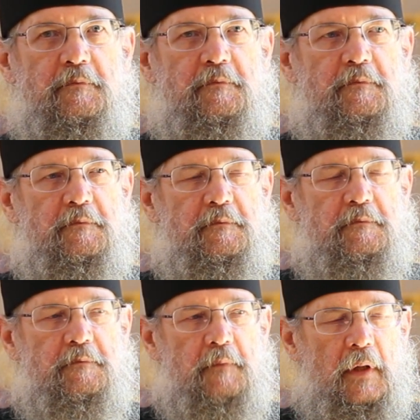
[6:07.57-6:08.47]

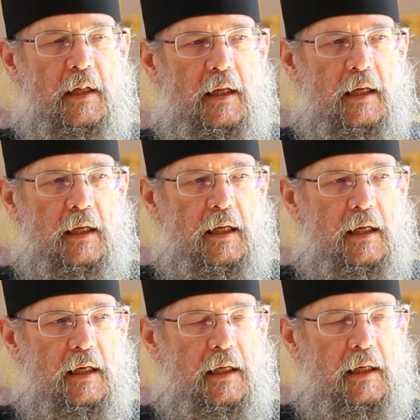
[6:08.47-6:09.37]

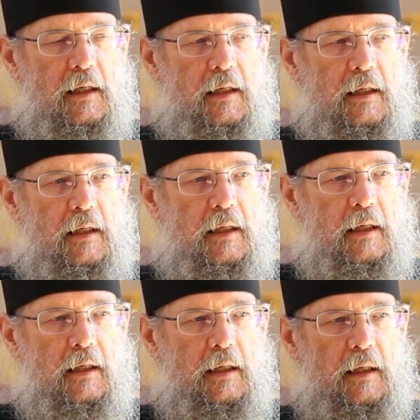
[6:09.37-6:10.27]

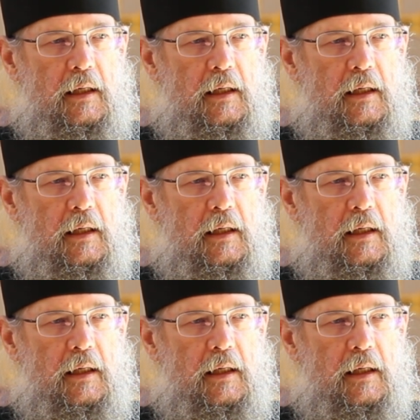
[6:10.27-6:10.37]
[no speech]